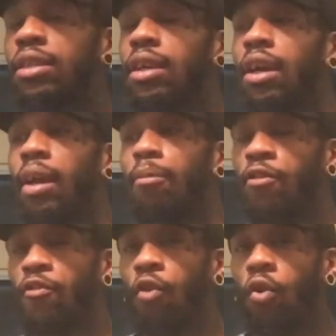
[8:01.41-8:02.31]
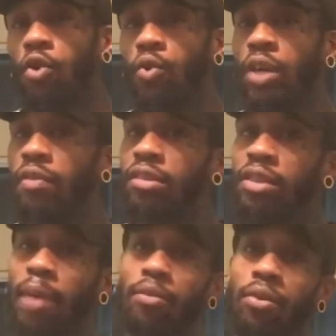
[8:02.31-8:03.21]
before you even step
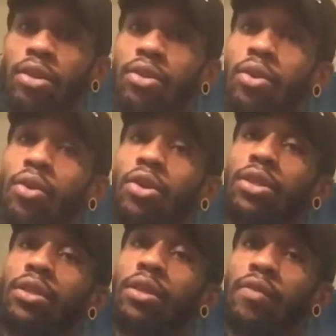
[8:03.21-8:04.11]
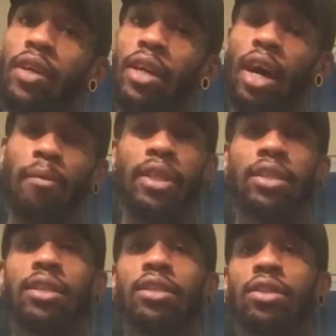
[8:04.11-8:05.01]
through these doors to even come into the
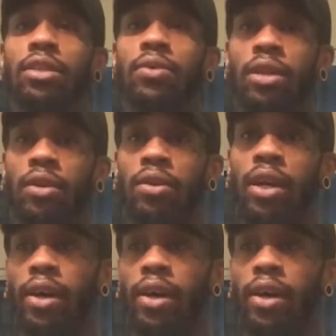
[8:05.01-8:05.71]
studio, you guys.